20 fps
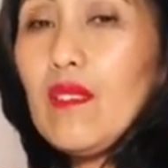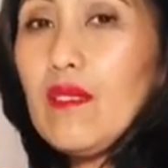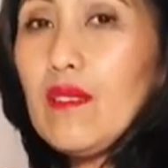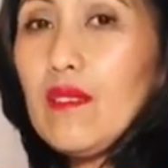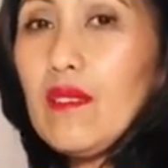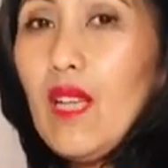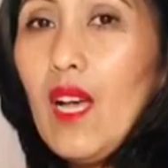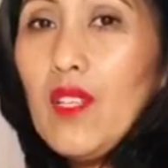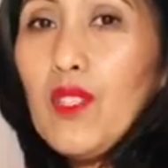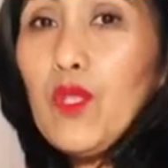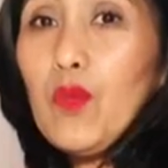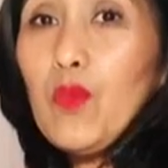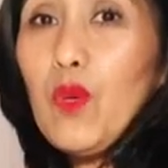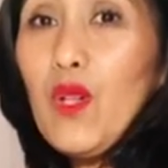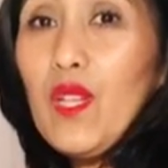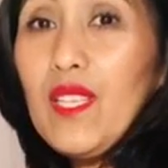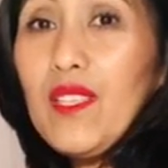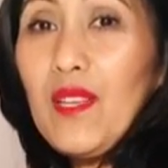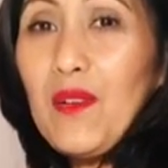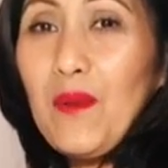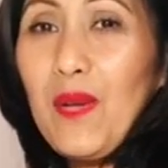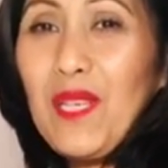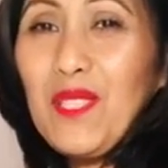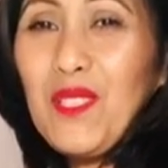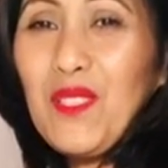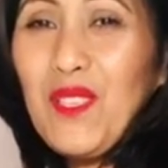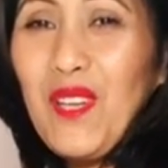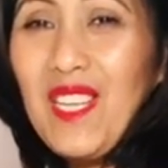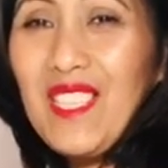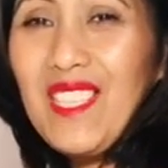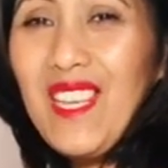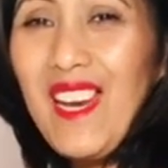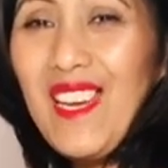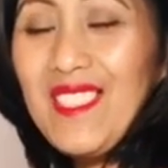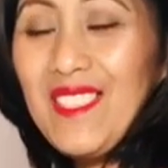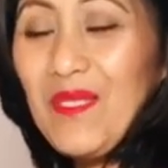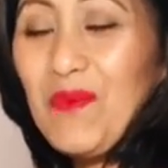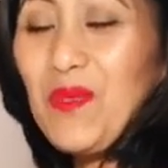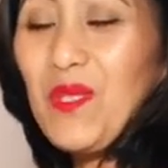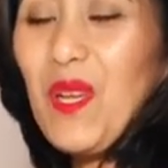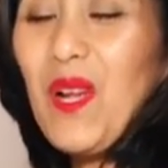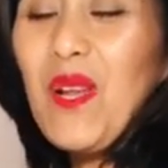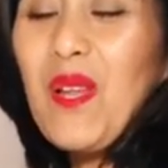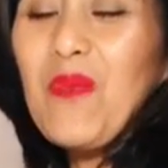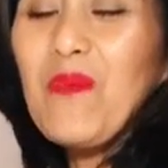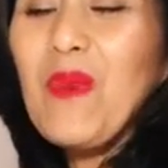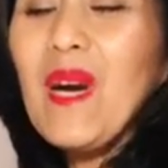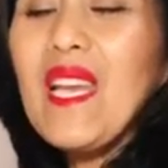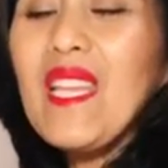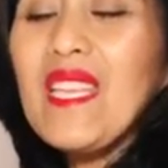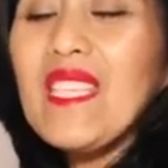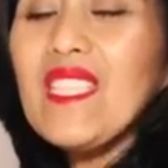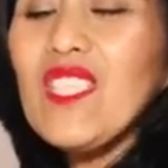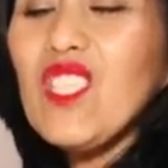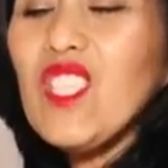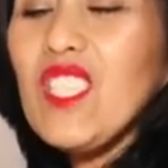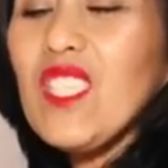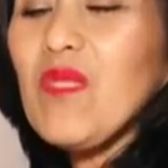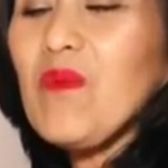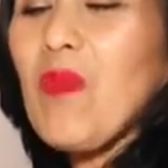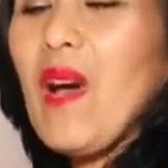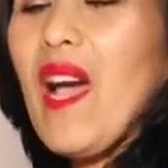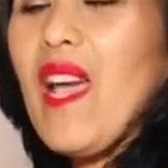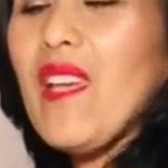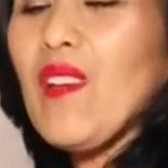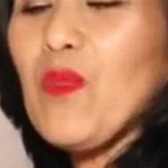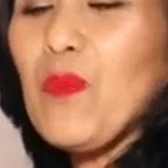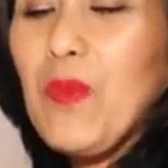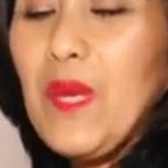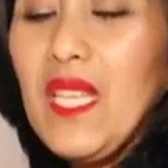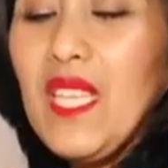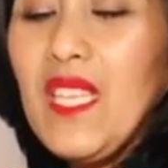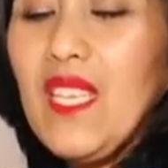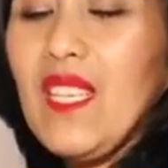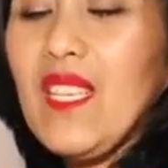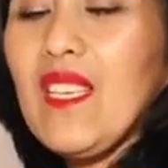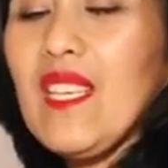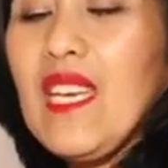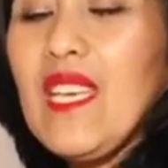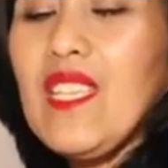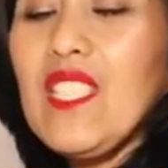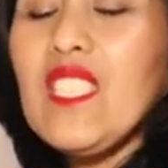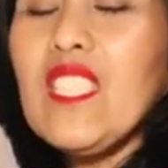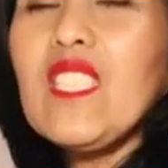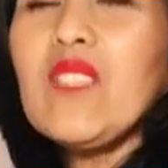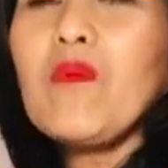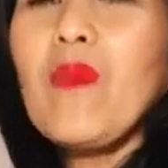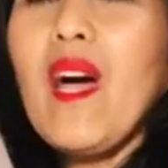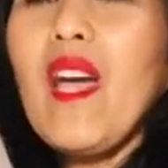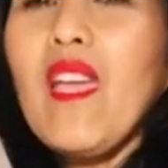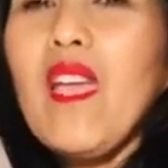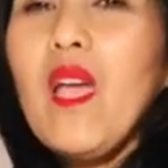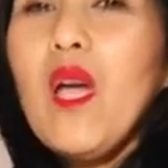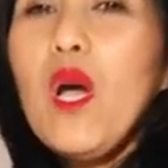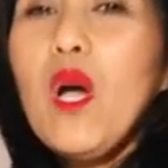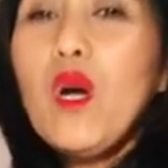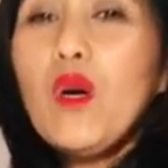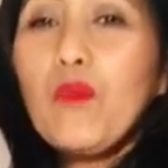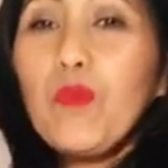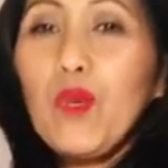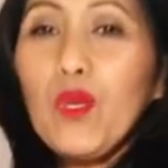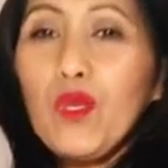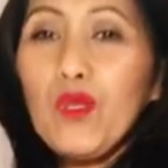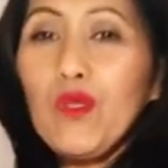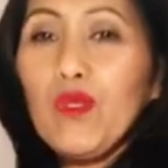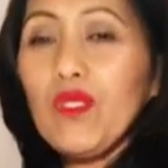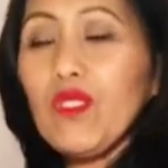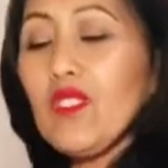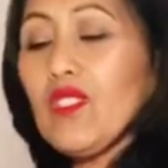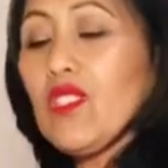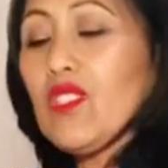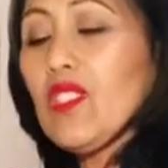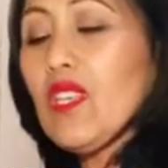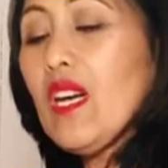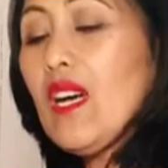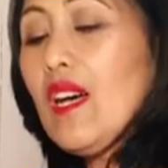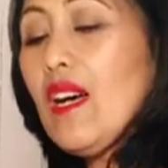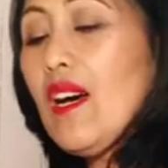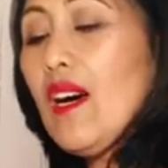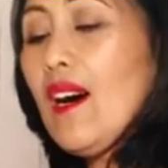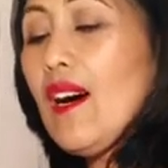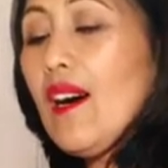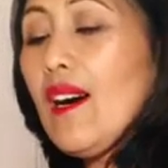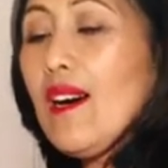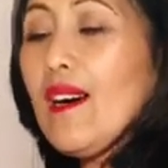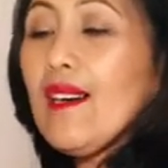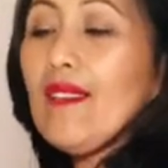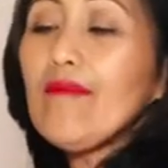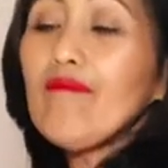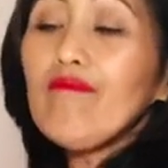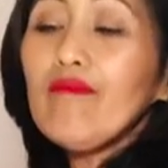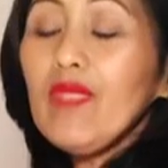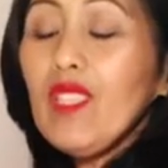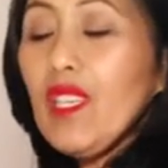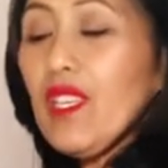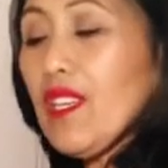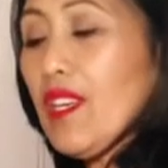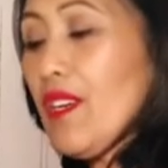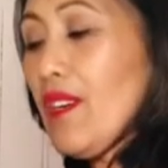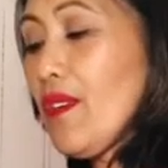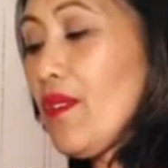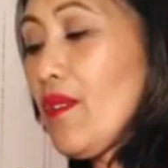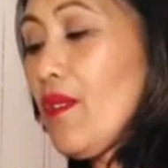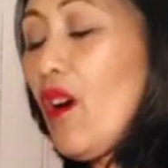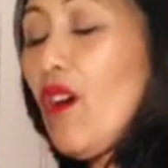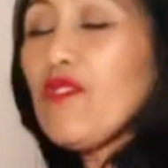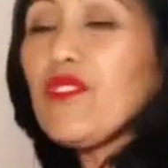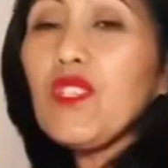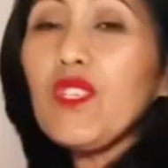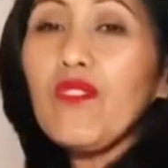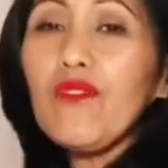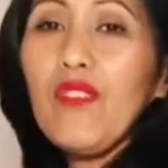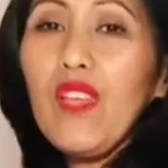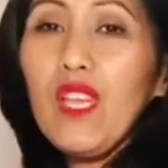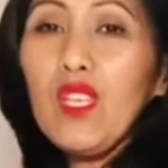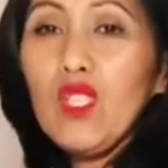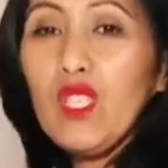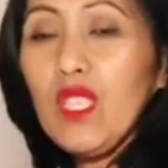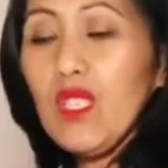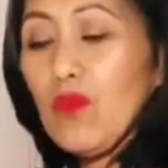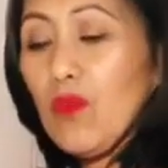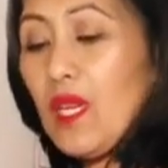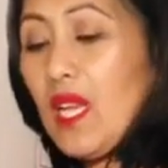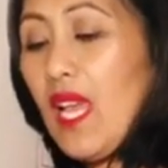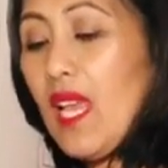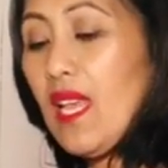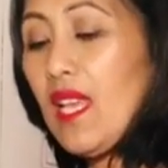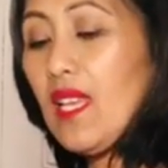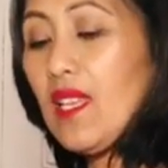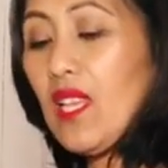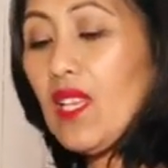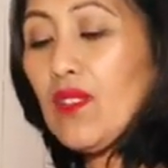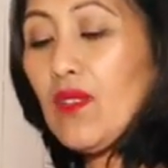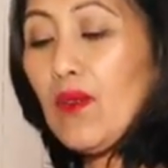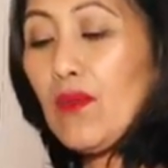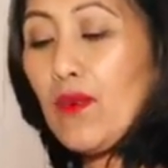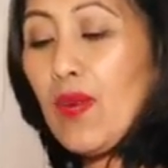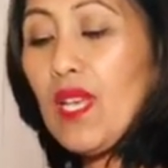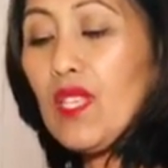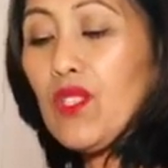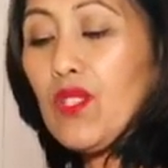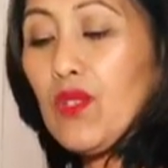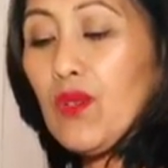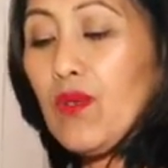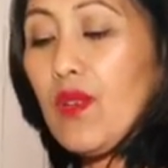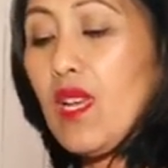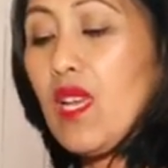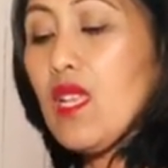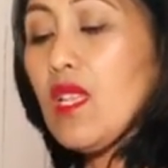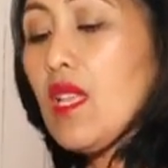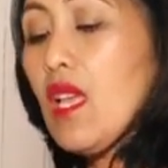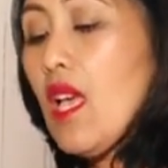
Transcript: not to bully the restaurant, guys, I'm sorry, but it's just my opinion, okay? This is my personal, observation when I eat at the restaurant.